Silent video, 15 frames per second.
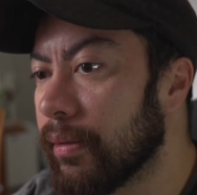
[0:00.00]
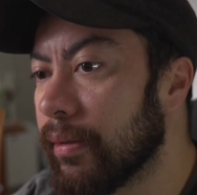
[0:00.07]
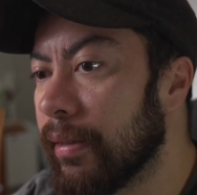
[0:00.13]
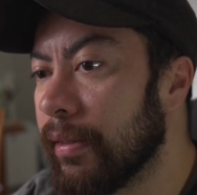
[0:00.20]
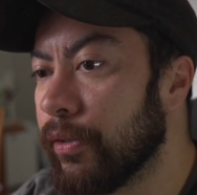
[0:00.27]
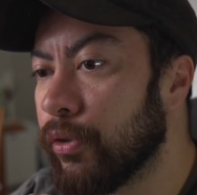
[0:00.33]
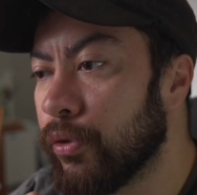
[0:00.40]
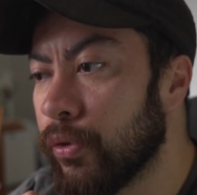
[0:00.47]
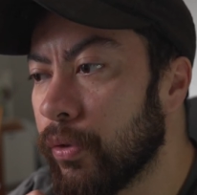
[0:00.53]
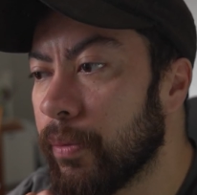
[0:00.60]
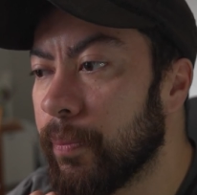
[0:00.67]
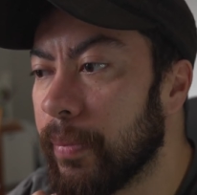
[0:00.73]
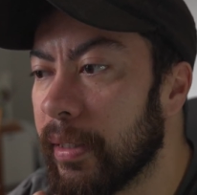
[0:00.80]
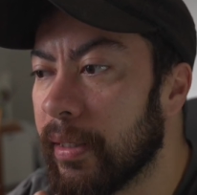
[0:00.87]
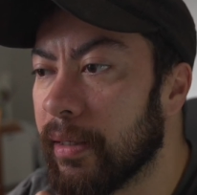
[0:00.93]
it
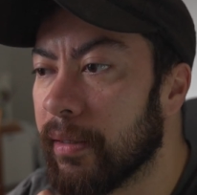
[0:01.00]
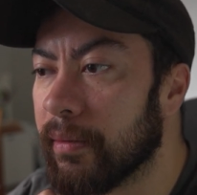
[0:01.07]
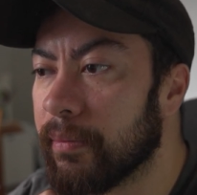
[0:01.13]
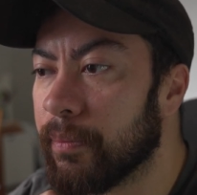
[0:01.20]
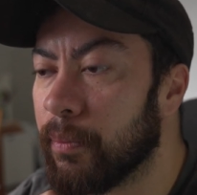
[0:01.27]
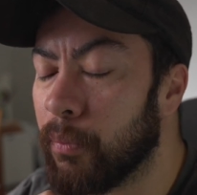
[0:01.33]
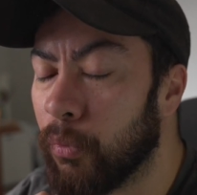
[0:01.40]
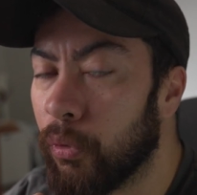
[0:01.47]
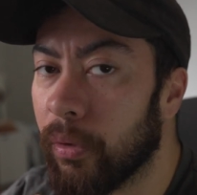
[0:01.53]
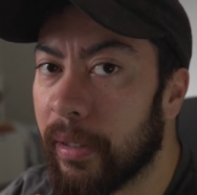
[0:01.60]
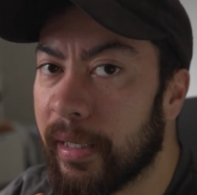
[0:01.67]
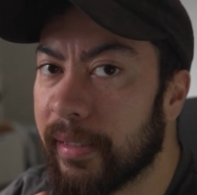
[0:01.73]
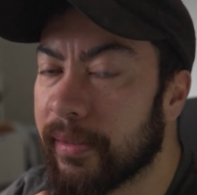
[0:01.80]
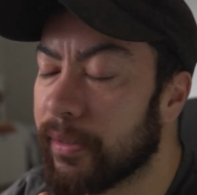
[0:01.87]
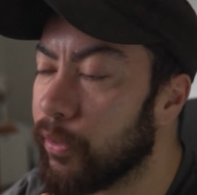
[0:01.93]
should be more or
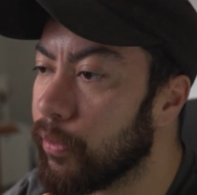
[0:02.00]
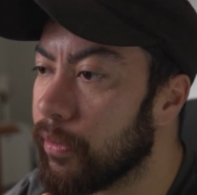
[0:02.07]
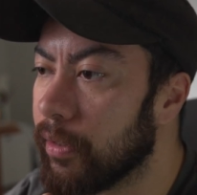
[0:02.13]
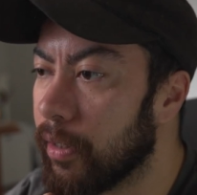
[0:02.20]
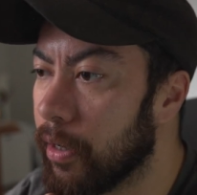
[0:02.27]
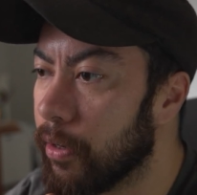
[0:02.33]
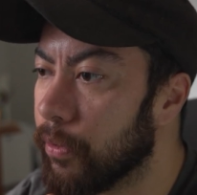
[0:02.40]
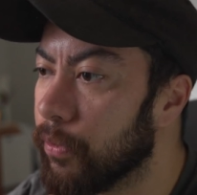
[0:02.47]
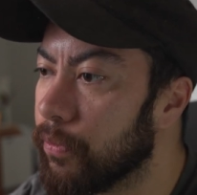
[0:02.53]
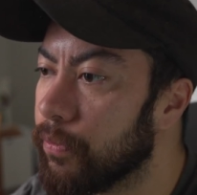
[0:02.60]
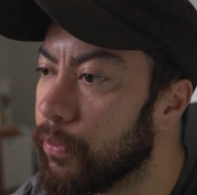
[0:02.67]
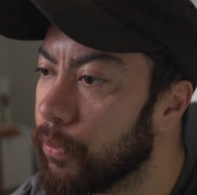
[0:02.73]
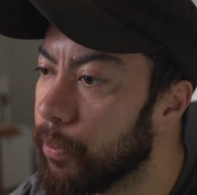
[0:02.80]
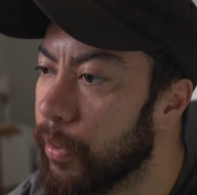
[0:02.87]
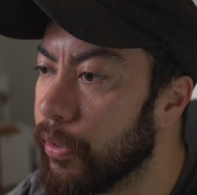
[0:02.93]
less good to go
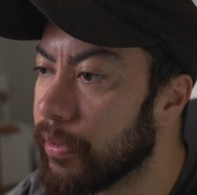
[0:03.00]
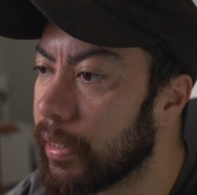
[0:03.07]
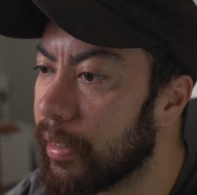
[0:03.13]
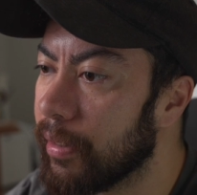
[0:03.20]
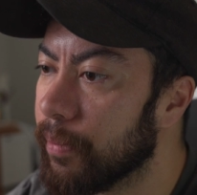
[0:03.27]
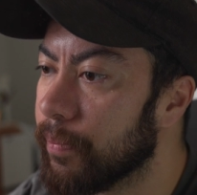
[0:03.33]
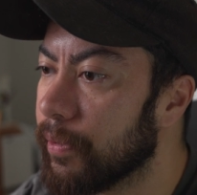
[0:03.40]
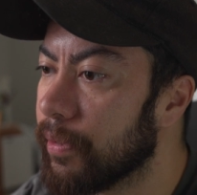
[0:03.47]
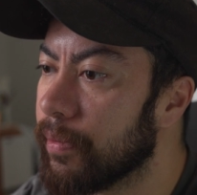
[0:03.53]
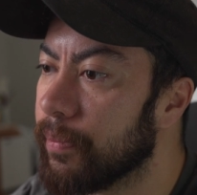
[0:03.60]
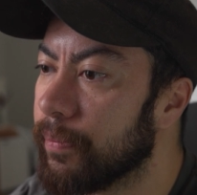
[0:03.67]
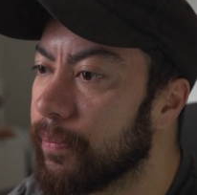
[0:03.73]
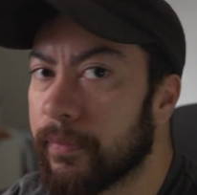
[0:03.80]
for most clips.